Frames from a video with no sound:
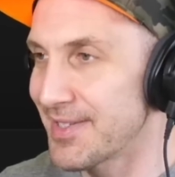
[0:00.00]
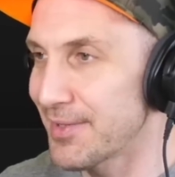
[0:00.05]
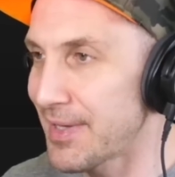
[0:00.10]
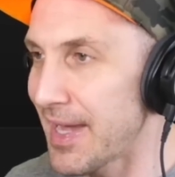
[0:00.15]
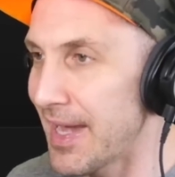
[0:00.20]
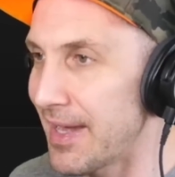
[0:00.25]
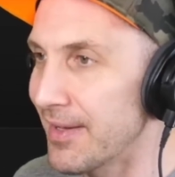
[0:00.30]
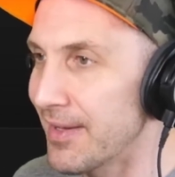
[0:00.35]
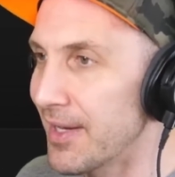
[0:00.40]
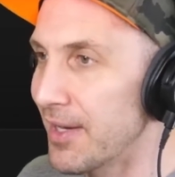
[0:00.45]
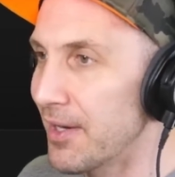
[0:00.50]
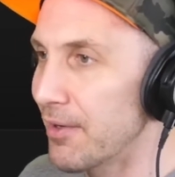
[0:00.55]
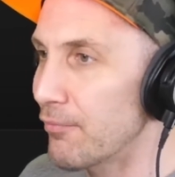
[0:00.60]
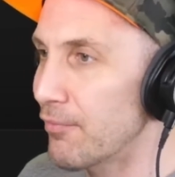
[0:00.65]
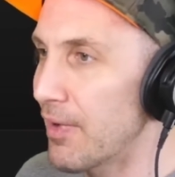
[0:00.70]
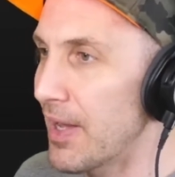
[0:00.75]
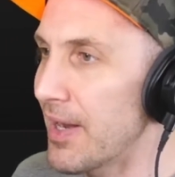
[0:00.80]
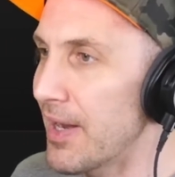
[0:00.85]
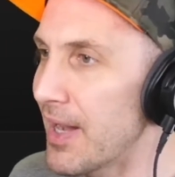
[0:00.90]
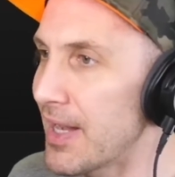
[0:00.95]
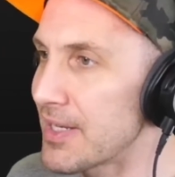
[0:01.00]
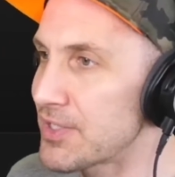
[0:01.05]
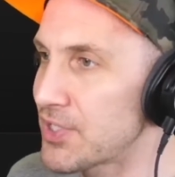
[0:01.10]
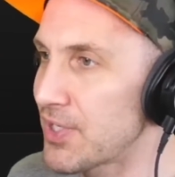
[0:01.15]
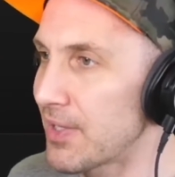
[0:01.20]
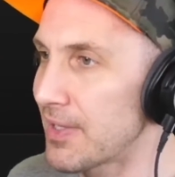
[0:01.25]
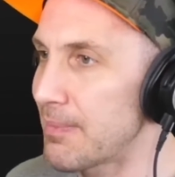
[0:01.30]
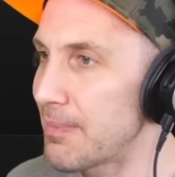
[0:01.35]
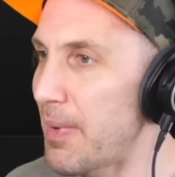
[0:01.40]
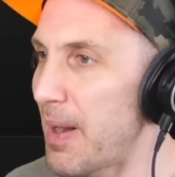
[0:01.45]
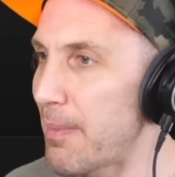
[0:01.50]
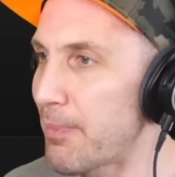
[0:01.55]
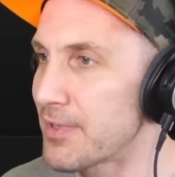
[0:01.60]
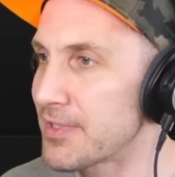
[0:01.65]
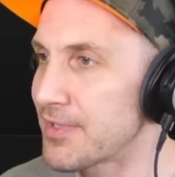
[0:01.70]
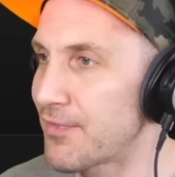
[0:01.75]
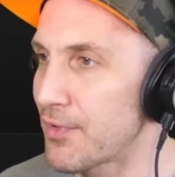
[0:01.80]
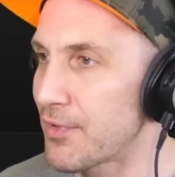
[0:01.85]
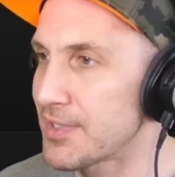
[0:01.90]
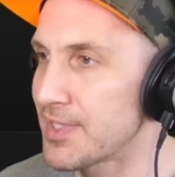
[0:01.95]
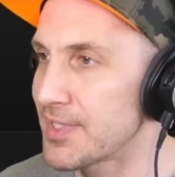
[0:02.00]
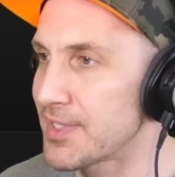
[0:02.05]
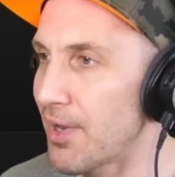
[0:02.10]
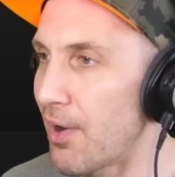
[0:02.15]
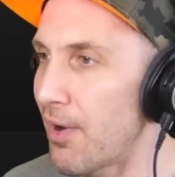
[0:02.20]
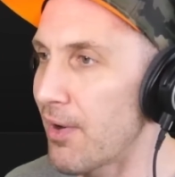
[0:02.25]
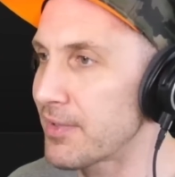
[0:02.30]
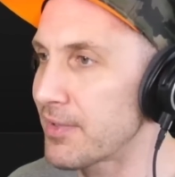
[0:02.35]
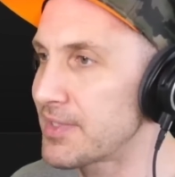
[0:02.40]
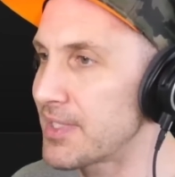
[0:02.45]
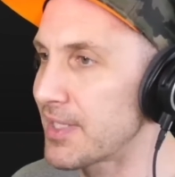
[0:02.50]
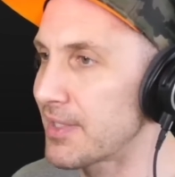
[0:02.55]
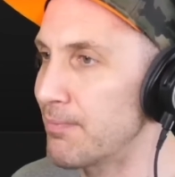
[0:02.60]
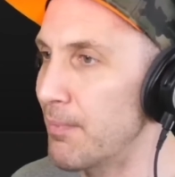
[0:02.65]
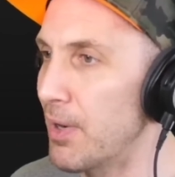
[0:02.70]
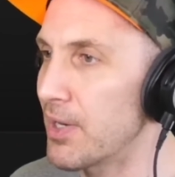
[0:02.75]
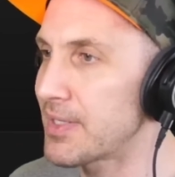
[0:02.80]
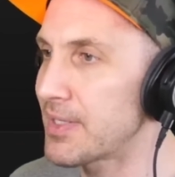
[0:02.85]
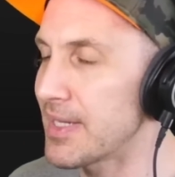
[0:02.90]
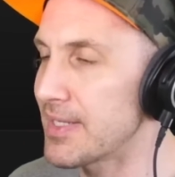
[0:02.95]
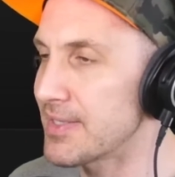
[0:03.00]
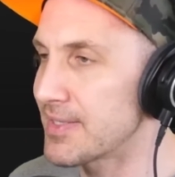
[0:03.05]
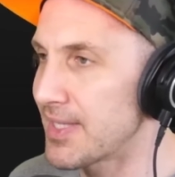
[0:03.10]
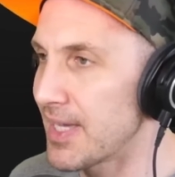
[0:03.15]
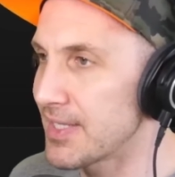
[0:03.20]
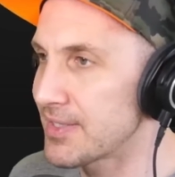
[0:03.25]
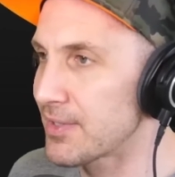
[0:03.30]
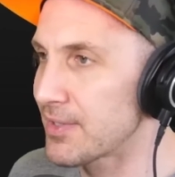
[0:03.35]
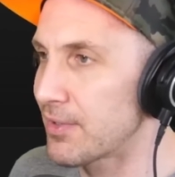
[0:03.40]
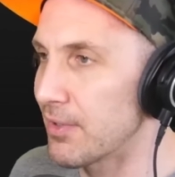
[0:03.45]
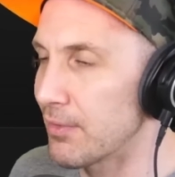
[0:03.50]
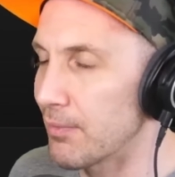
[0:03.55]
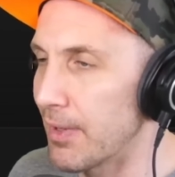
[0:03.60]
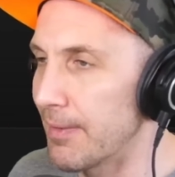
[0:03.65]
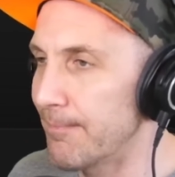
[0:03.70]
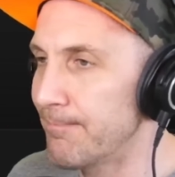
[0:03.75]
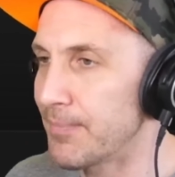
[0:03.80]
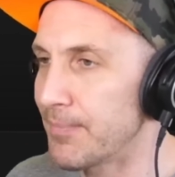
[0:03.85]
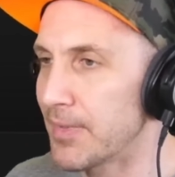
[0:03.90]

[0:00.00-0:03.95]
Okay. Red Hot Chili Peppers versus Arctic Monkeys. That's a good one.